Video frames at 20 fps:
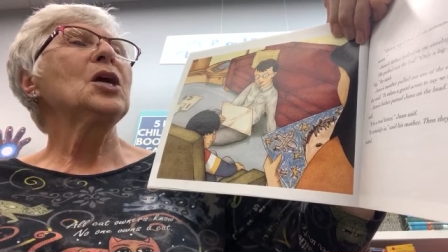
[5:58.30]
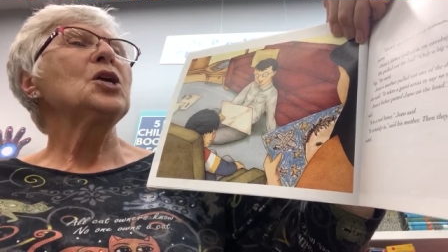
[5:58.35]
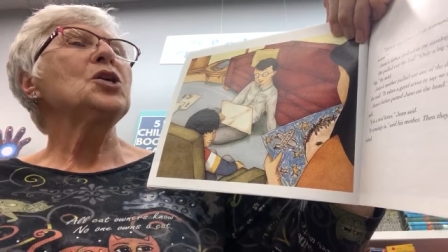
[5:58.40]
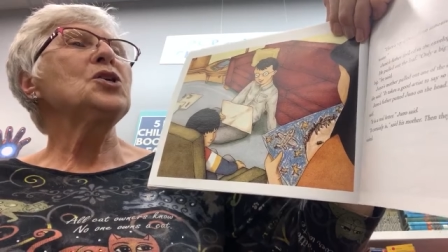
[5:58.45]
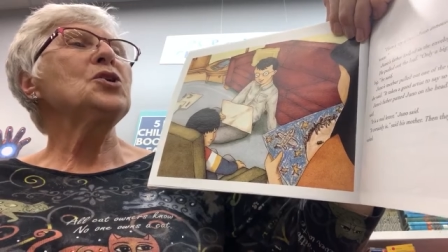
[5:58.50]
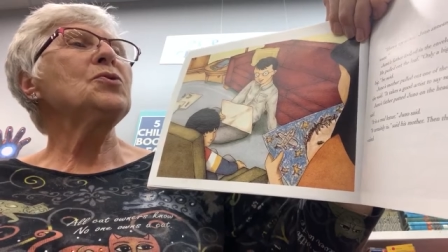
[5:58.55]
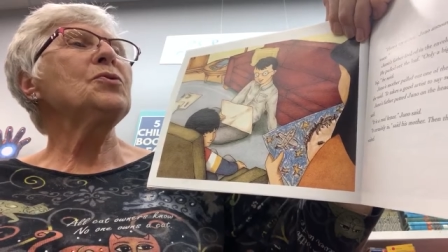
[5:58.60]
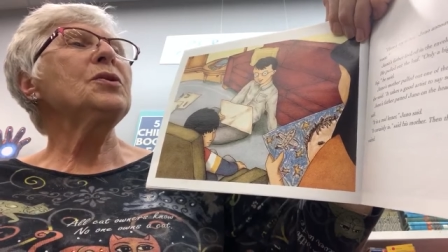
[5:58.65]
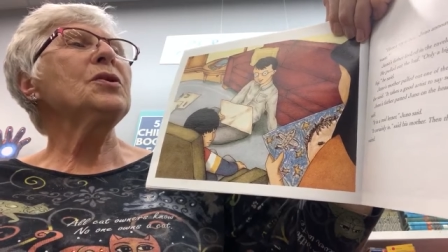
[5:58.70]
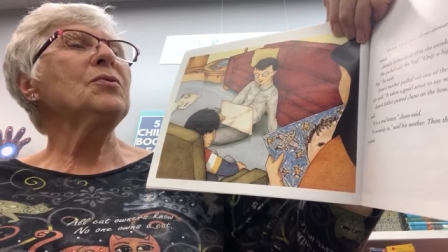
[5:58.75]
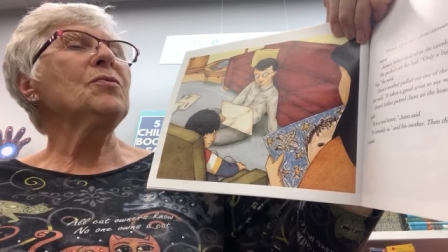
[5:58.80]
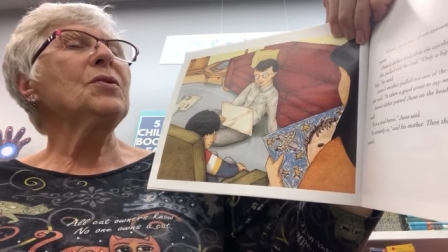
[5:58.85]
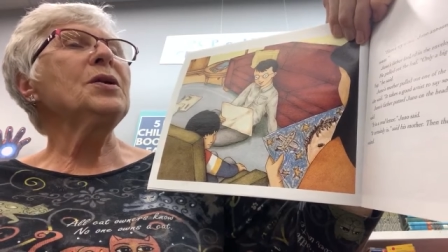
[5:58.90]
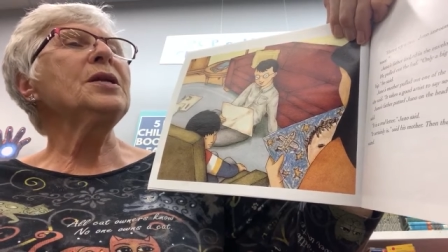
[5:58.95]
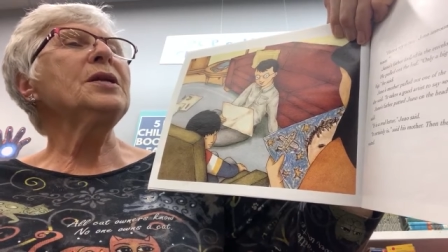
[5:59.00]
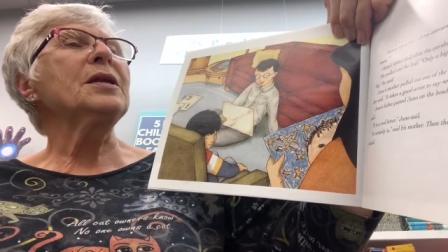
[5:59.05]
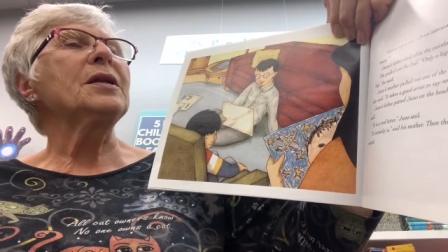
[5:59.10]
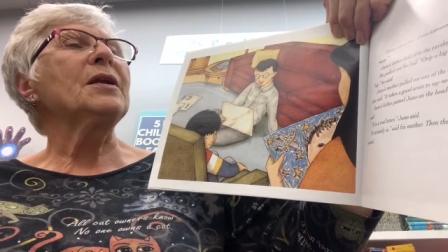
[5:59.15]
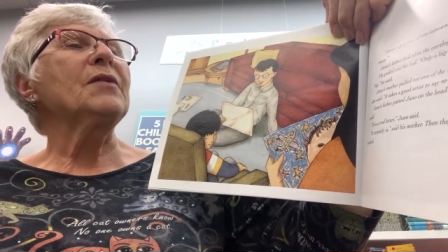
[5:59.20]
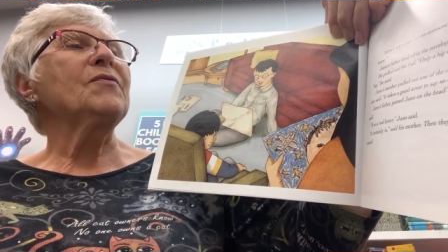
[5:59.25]
"You can
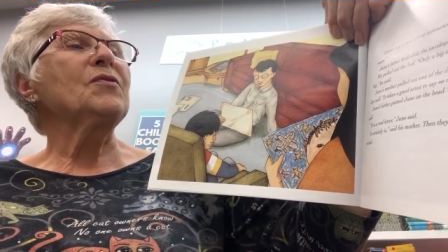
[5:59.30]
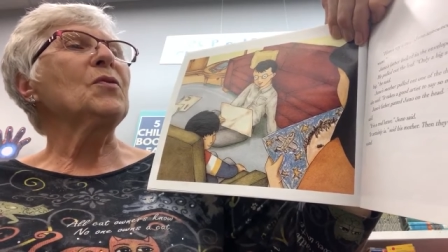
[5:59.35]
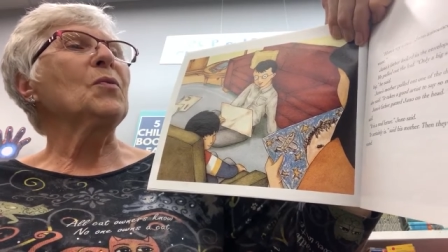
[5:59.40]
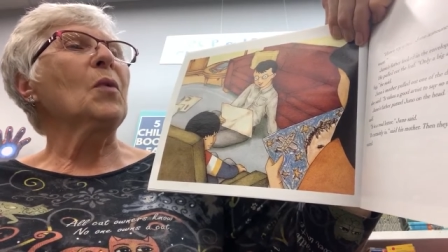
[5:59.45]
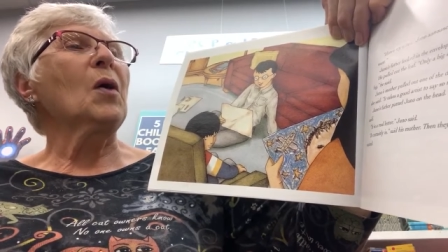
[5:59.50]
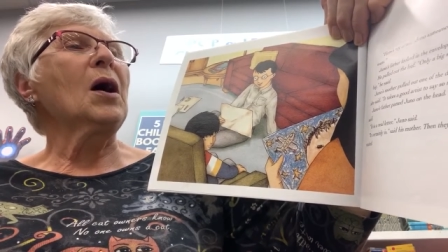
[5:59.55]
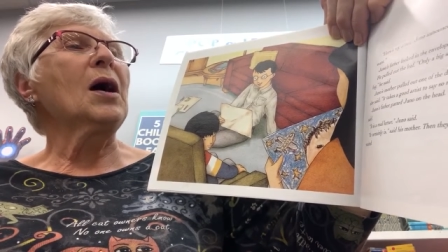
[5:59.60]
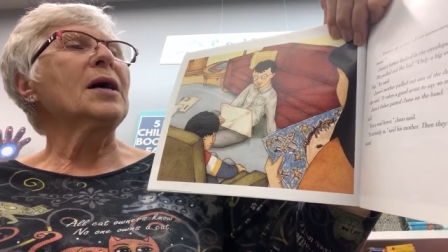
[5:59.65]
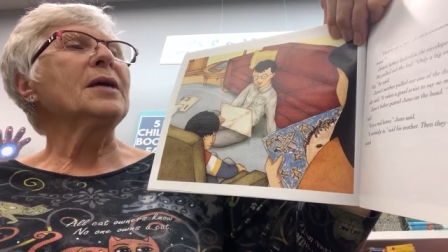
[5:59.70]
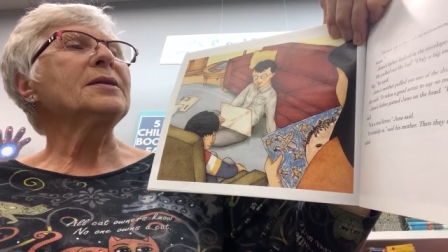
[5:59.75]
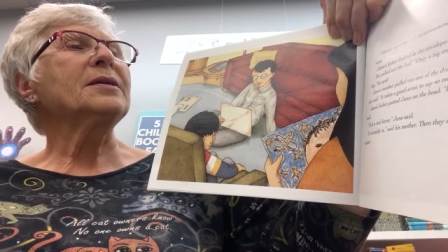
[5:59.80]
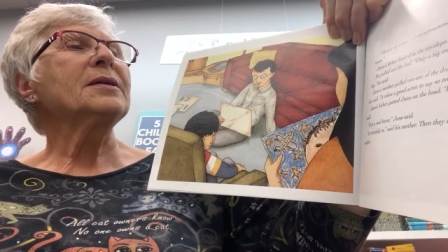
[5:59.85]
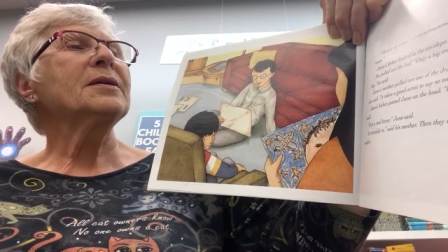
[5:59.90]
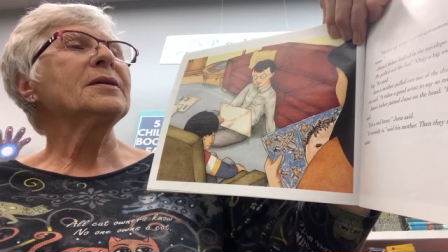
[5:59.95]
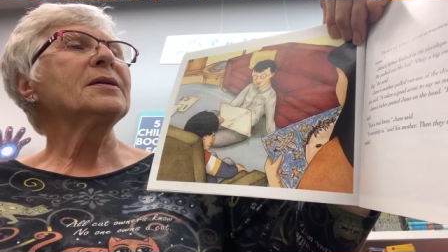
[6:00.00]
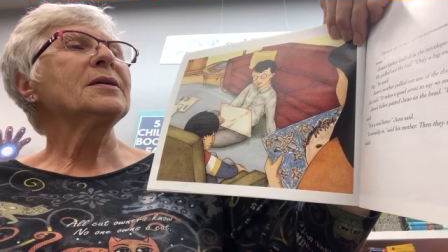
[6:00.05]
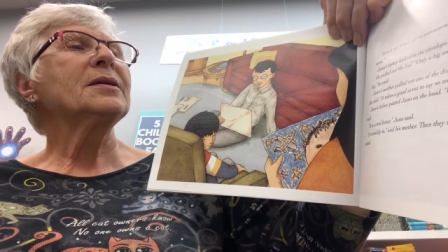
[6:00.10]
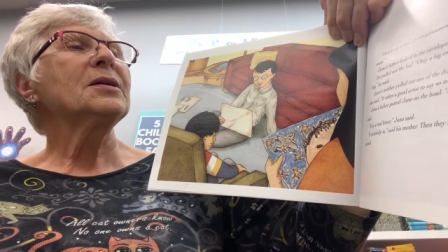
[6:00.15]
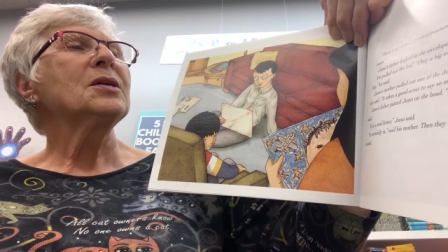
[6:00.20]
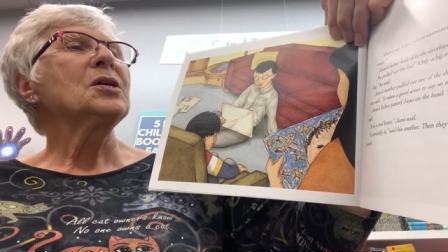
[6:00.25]
read it if you want."
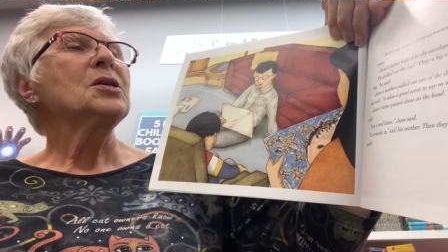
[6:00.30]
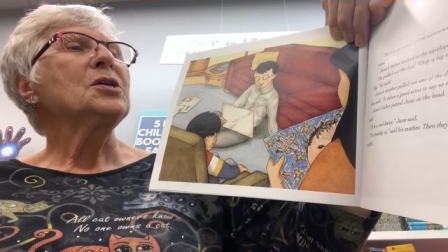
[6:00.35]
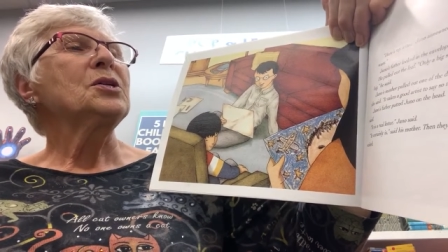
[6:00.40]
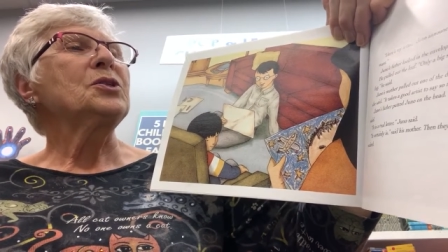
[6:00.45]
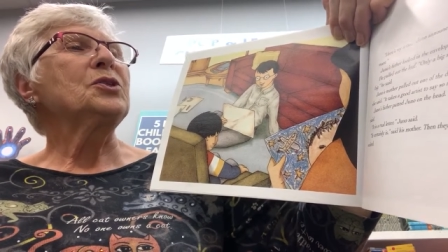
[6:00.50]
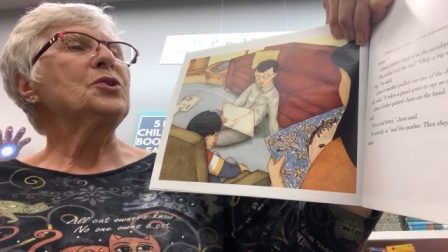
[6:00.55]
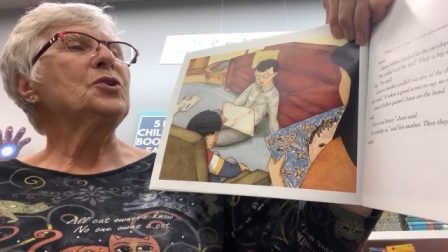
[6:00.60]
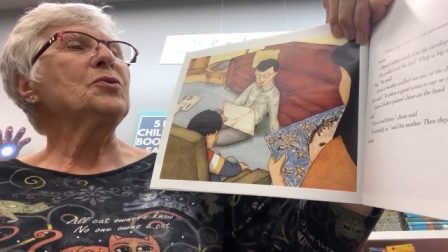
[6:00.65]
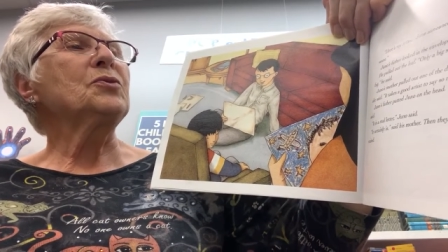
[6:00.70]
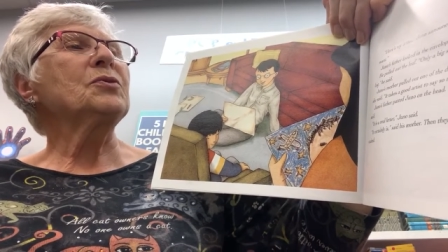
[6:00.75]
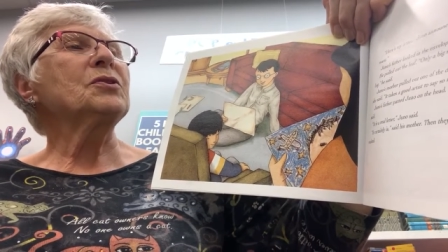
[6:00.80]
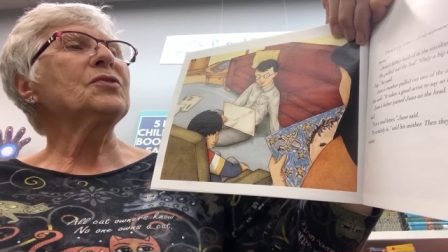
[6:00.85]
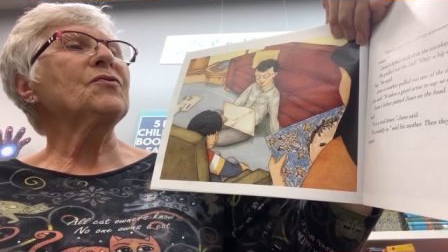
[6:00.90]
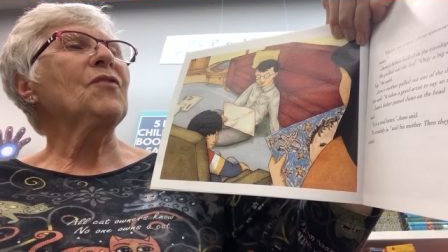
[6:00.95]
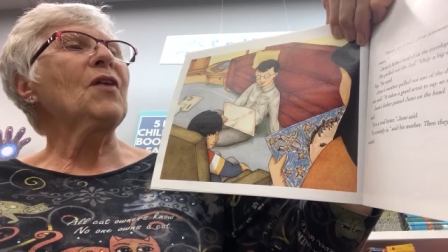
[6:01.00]
Juno's